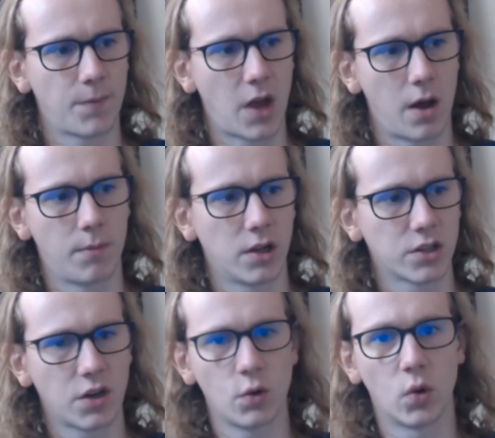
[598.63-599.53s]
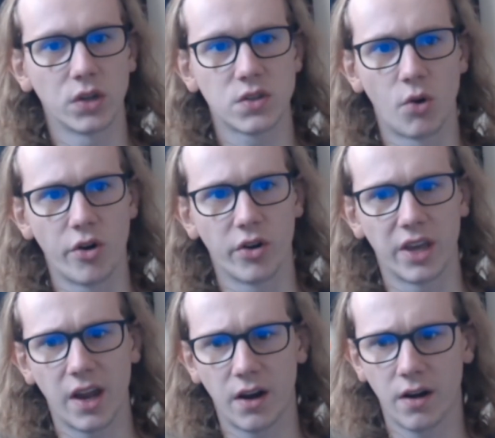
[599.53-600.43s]
I'll show you one tomorrow
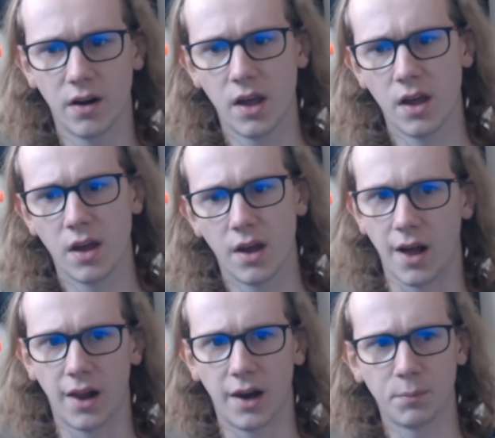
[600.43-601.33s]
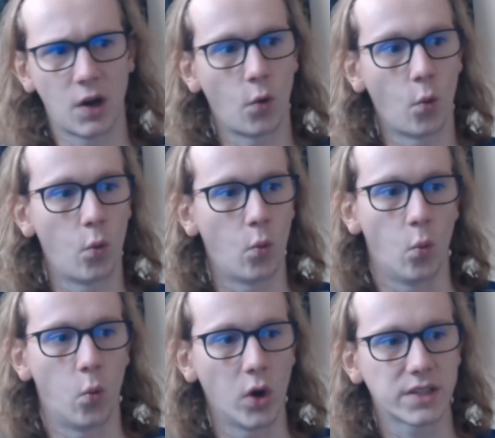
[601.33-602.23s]
again. Let me know
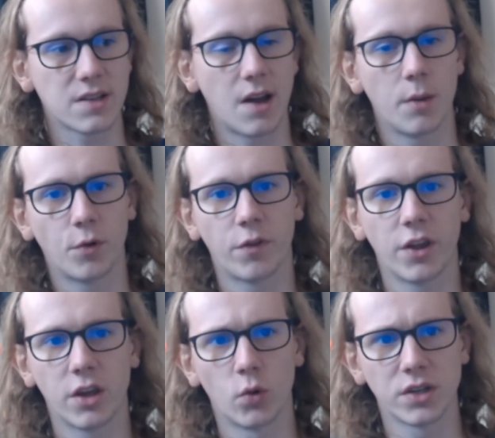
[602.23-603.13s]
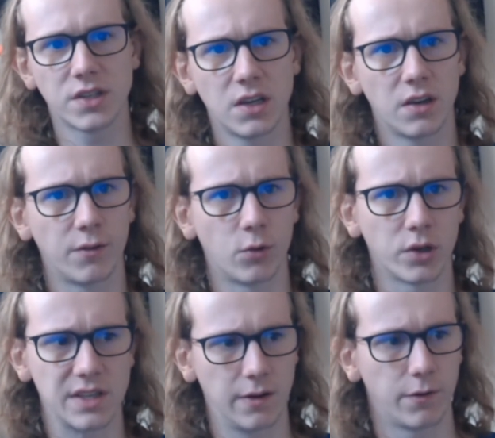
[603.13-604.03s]
what type of thing you want to If you want
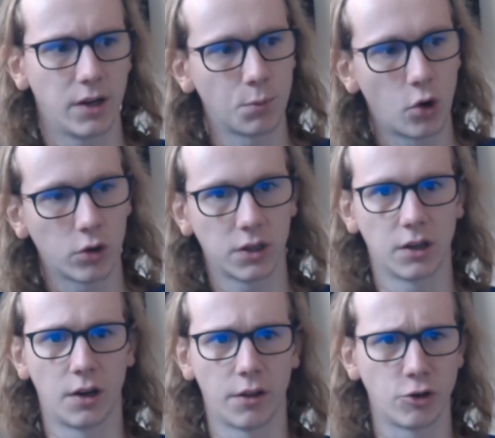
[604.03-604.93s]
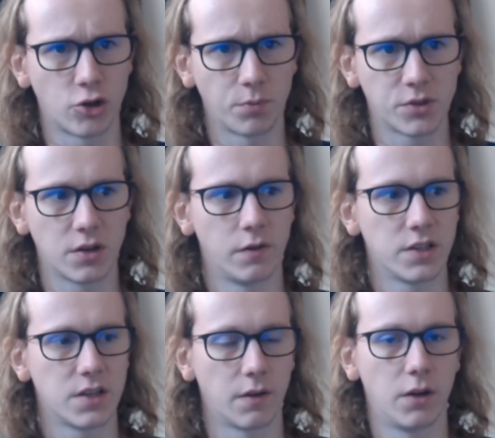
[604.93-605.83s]
to see affiliate marketing, another drop
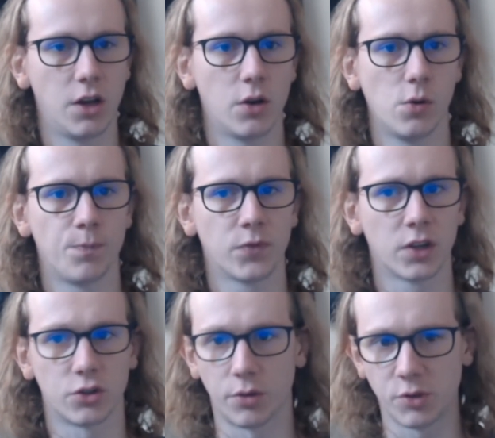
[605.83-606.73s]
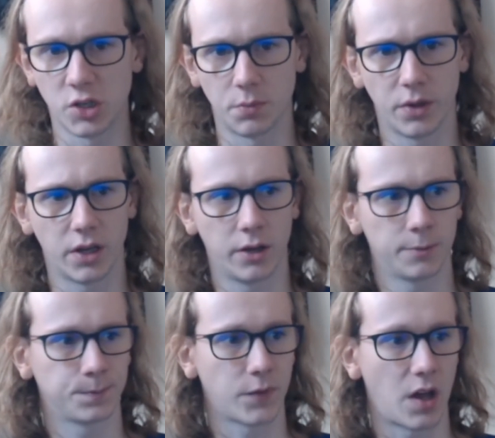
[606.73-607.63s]
servicing video, drop
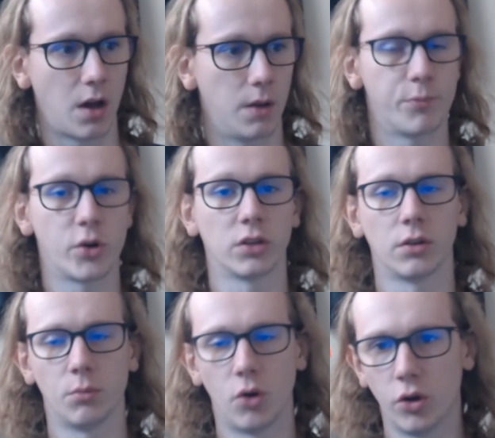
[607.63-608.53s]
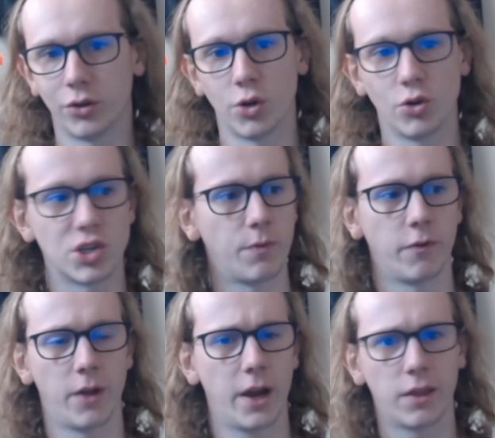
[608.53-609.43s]
shipping, print on demand, YouTube,
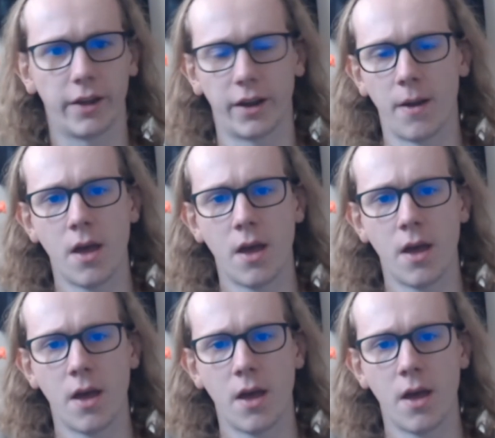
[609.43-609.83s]
anything.